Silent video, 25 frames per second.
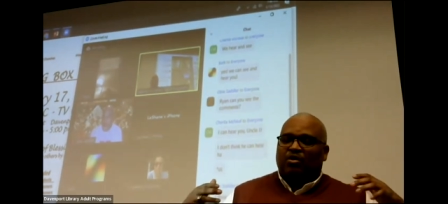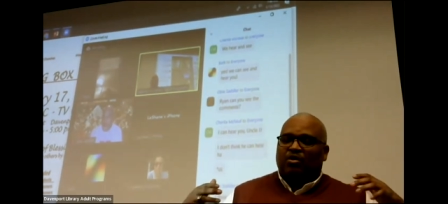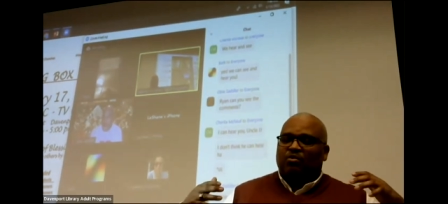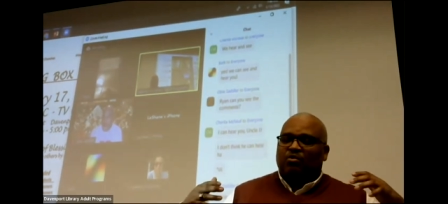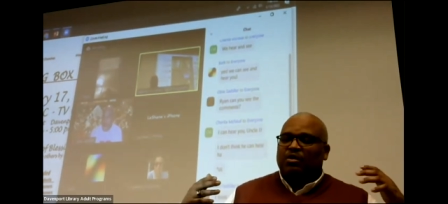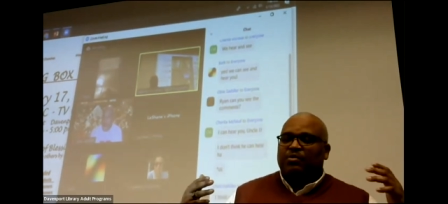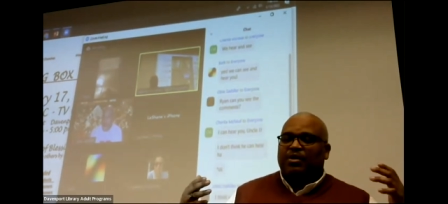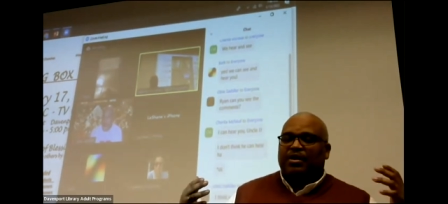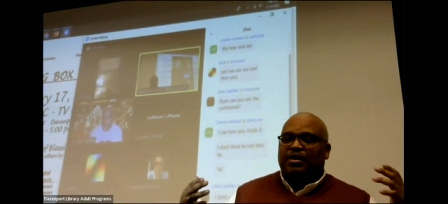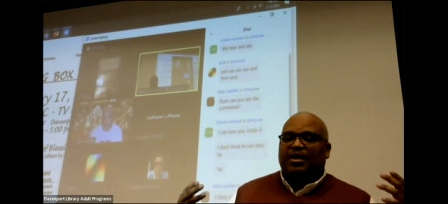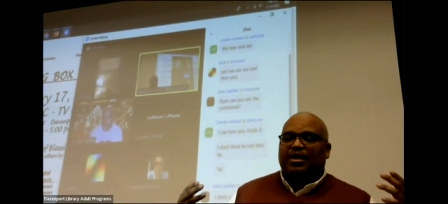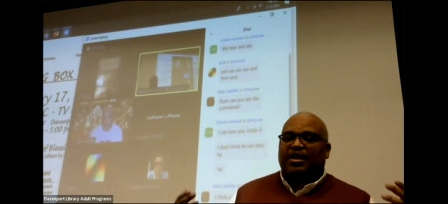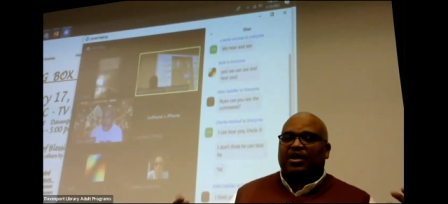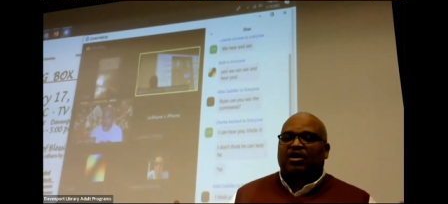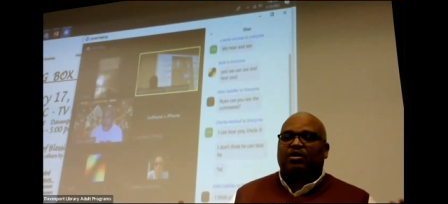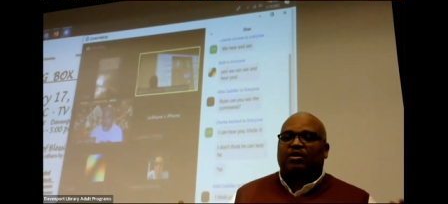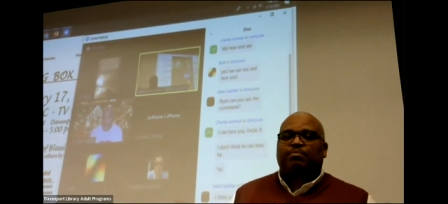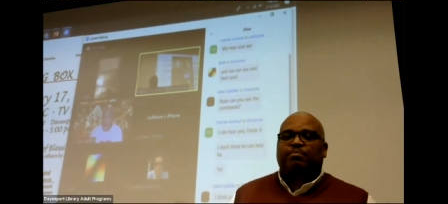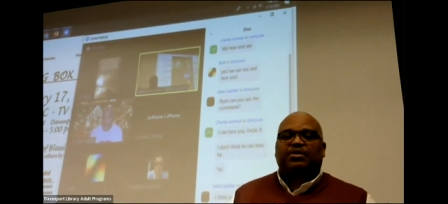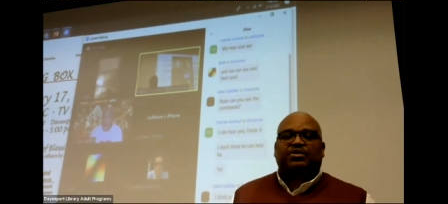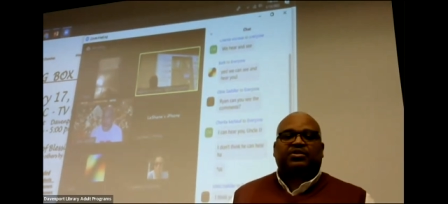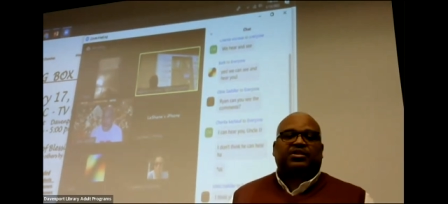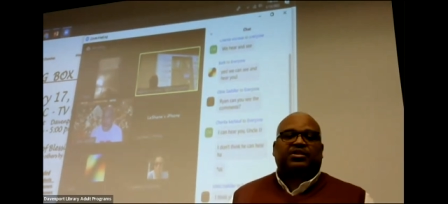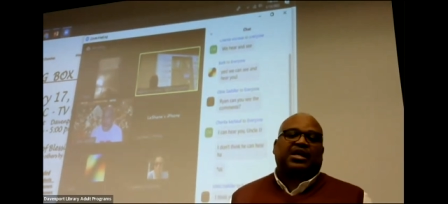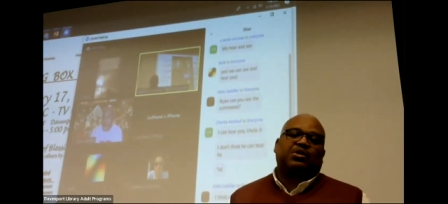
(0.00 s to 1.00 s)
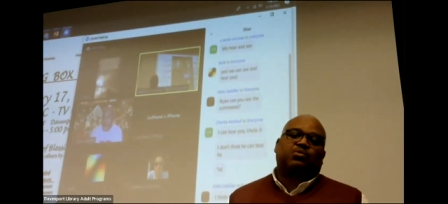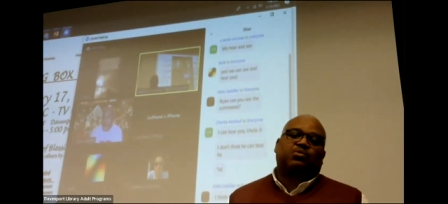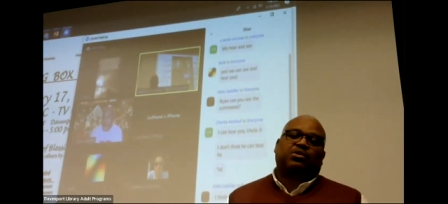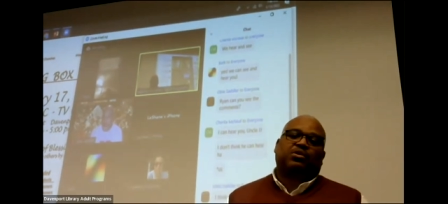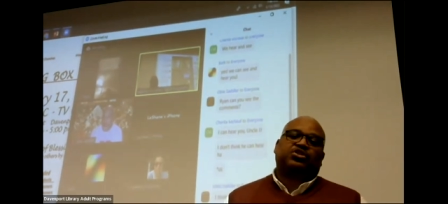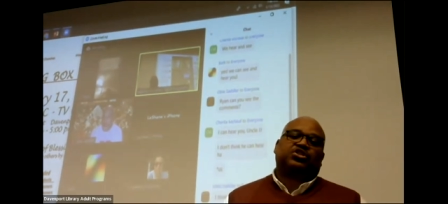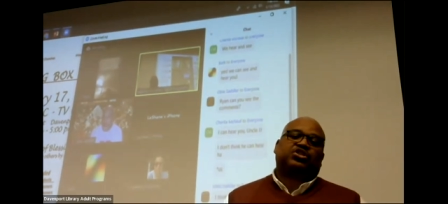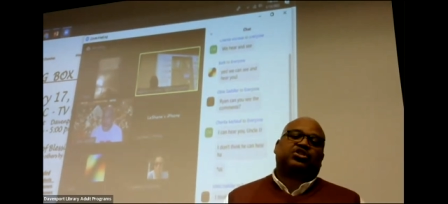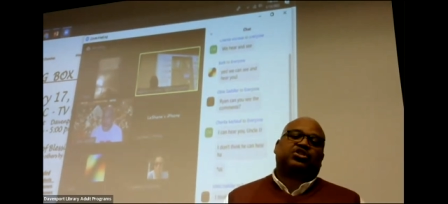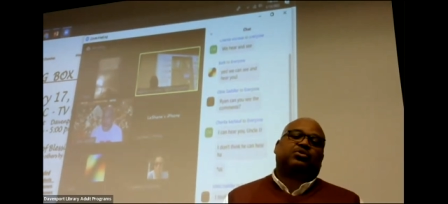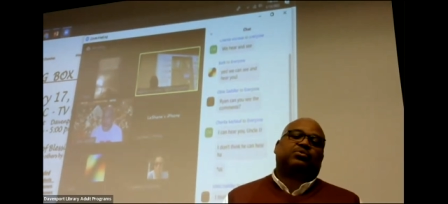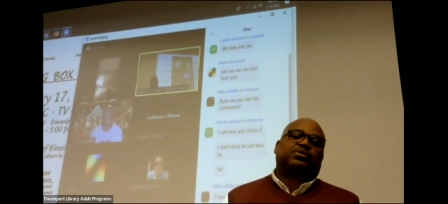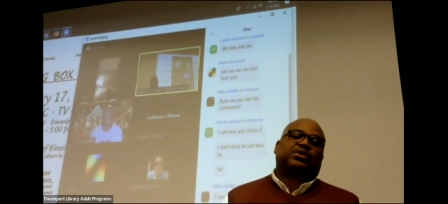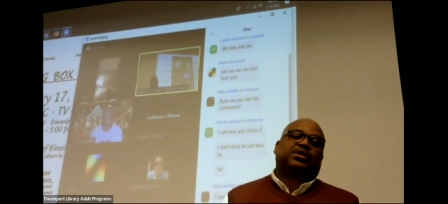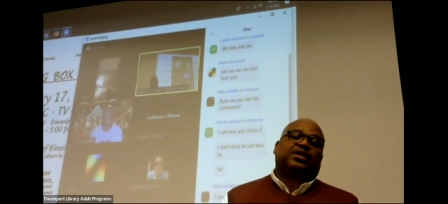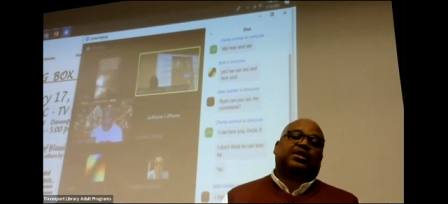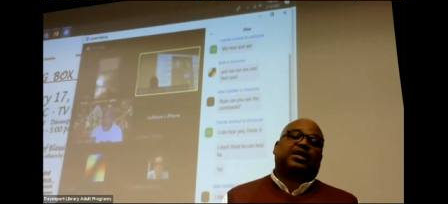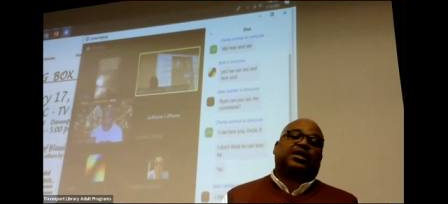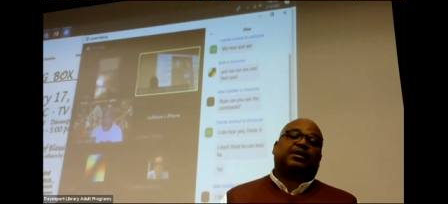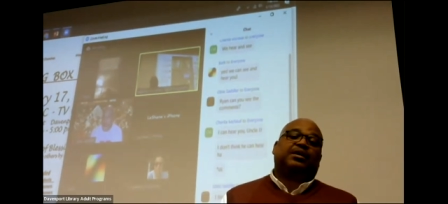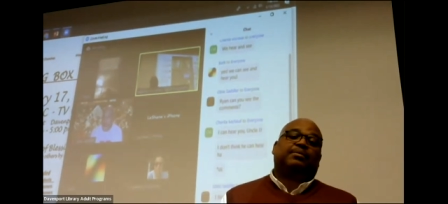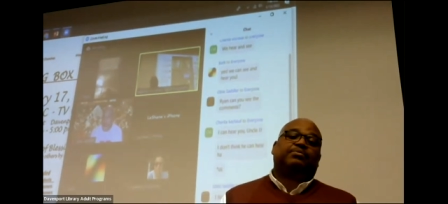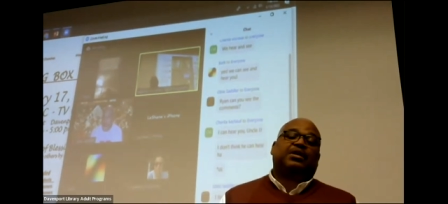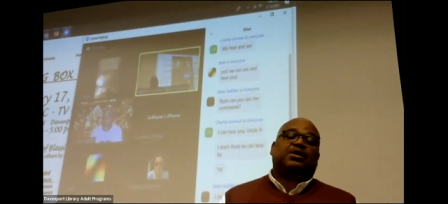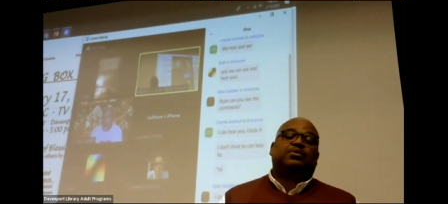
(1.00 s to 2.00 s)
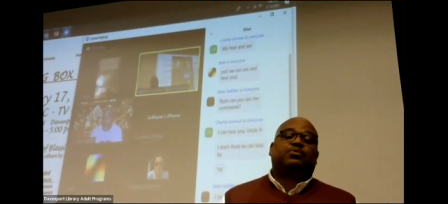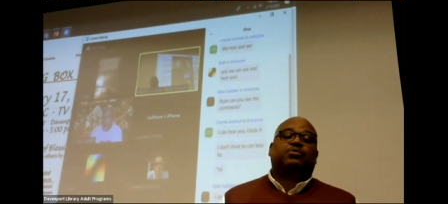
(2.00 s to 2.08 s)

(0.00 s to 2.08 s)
oh, we want to help, but they weren't showing up,